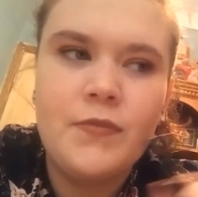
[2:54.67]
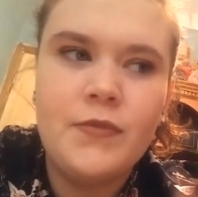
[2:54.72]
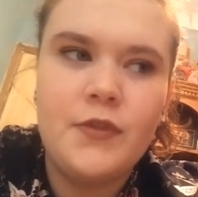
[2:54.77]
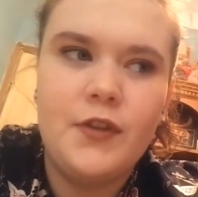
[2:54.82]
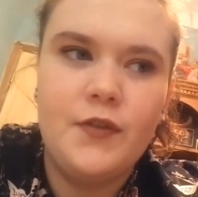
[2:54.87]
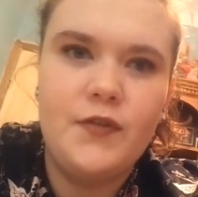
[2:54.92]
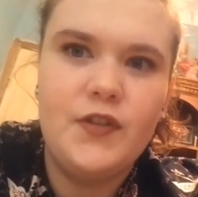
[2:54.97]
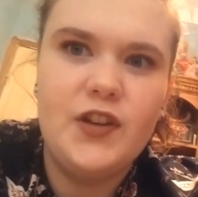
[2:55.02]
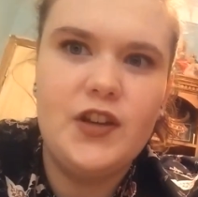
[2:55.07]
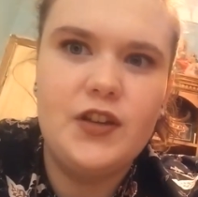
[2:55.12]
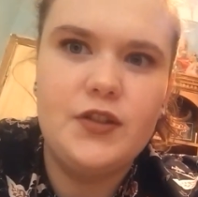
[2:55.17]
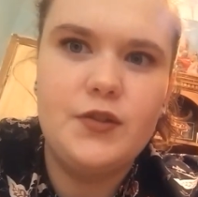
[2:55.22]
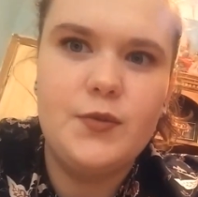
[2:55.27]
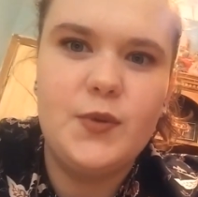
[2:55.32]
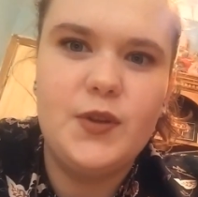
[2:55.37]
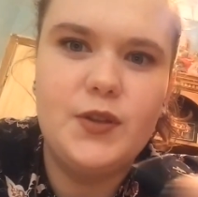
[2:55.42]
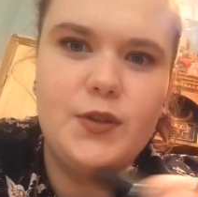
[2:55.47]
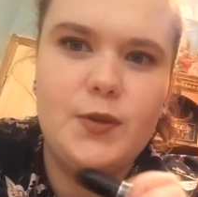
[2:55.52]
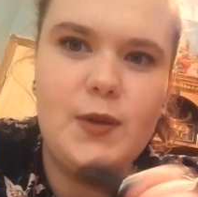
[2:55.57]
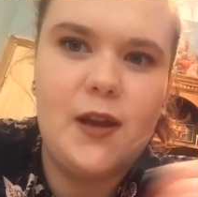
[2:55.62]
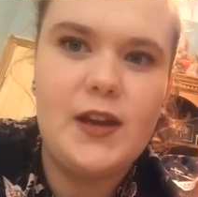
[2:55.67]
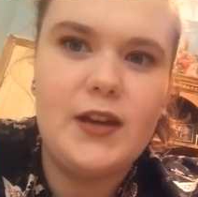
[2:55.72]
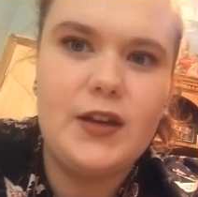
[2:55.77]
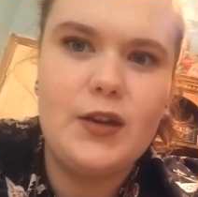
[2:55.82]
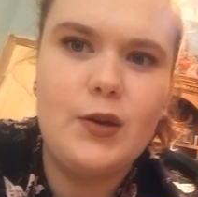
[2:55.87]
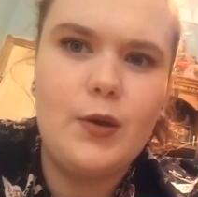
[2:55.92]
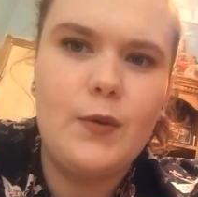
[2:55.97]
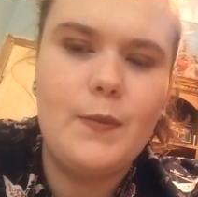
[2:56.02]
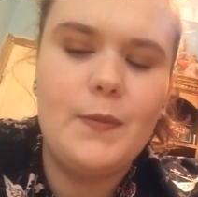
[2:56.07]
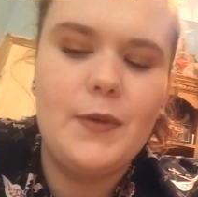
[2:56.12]
the first one, so I had
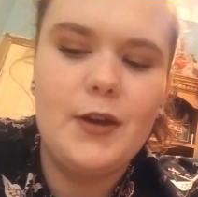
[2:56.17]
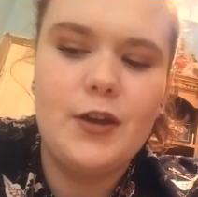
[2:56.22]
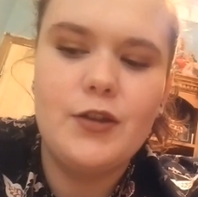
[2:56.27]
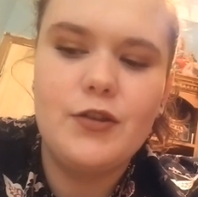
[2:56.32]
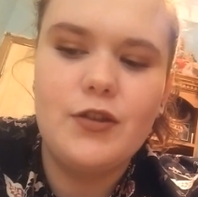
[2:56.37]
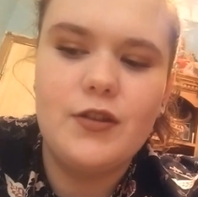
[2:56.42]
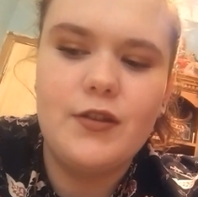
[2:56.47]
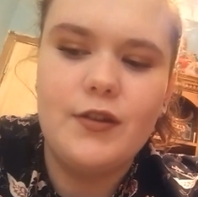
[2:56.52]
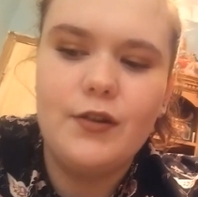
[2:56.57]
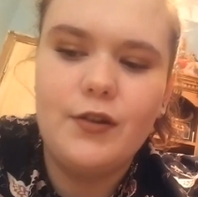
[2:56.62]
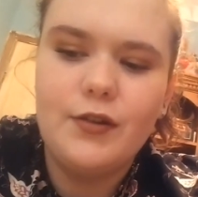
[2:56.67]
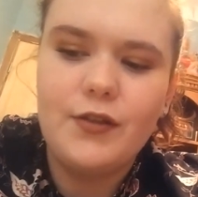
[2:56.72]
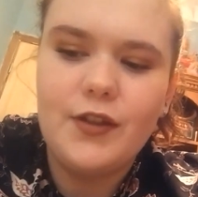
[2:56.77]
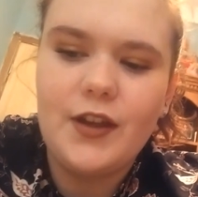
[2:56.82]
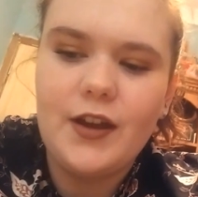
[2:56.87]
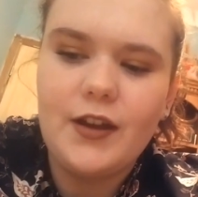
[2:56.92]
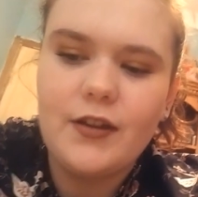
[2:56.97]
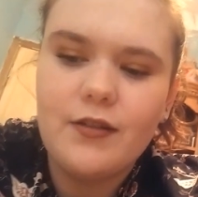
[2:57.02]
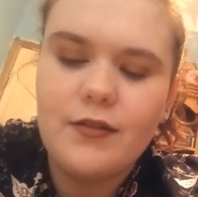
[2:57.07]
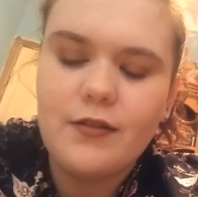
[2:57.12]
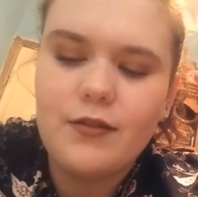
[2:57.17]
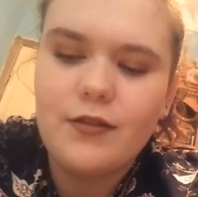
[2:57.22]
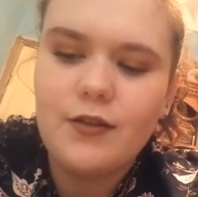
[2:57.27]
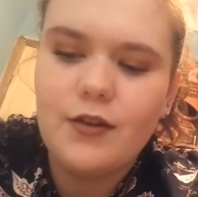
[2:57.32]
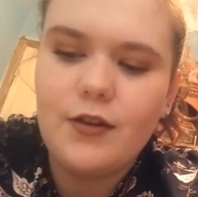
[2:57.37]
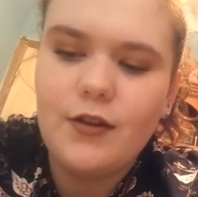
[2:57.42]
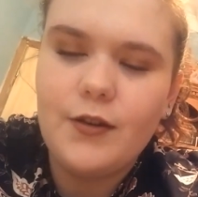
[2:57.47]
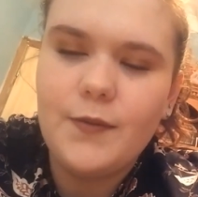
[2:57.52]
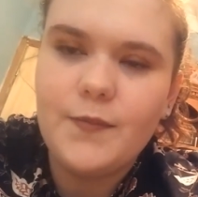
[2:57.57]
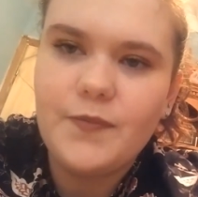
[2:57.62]
to go and purchase another.
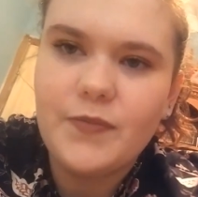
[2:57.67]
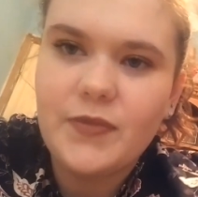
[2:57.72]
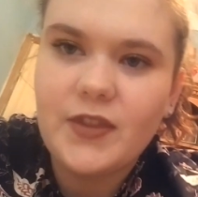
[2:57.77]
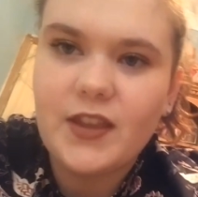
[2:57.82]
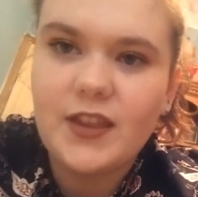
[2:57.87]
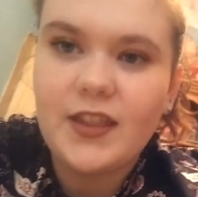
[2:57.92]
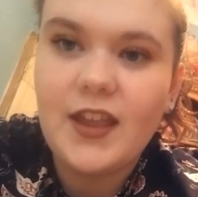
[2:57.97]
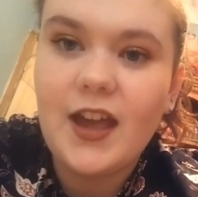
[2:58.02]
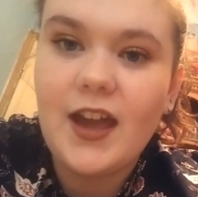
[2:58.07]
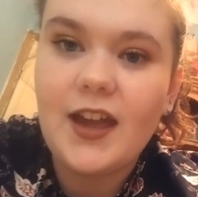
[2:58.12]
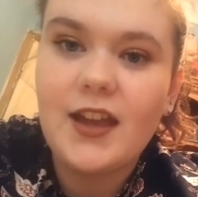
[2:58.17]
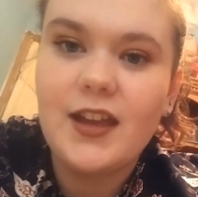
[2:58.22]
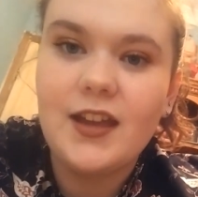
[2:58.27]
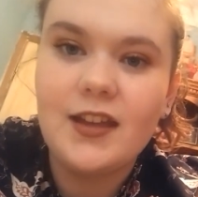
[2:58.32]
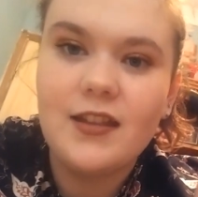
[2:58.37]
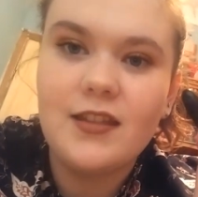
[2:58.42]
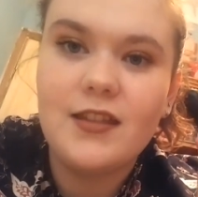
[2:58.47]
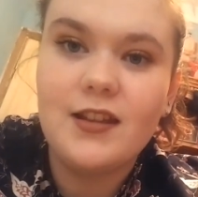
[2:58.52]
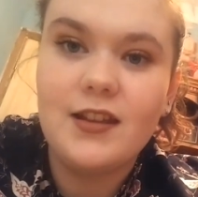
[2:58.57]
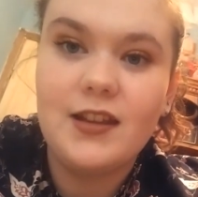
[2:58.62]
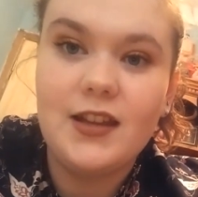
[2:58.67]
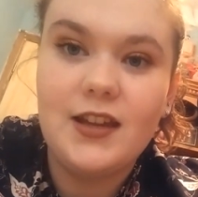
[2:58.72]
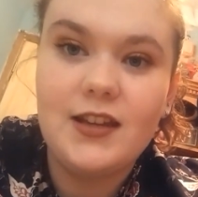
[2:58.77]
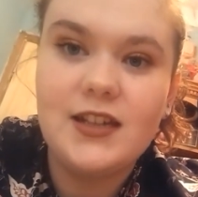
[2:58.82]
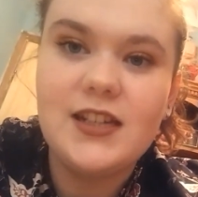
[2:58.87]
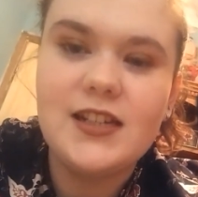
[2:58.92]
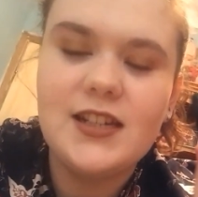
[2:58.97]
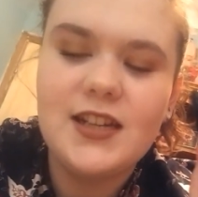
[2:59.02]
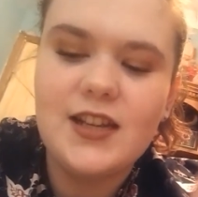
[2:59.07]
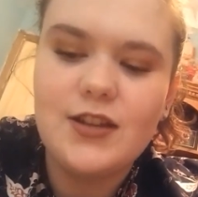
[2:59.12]
So that is
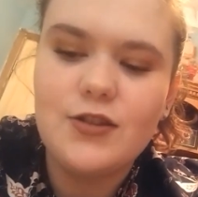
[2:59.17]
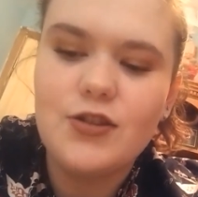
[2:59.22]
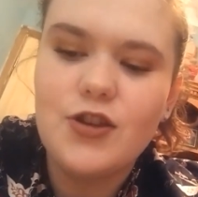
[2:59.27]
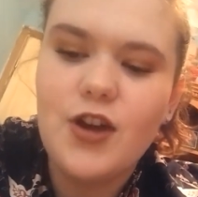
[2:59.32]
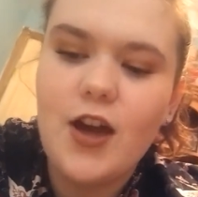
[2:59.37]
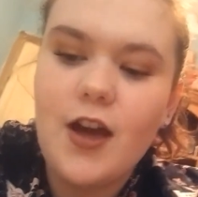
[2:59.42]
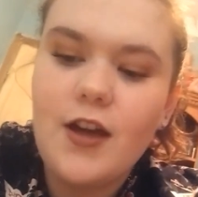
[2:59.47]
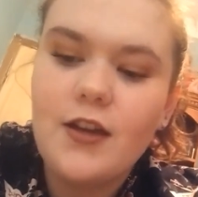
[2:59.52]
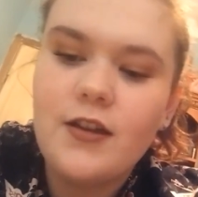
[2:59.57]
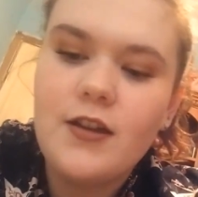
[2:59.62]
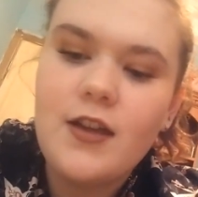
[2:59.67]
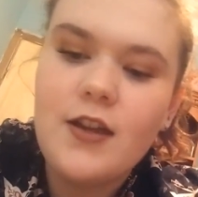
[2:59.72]
Lady Danger.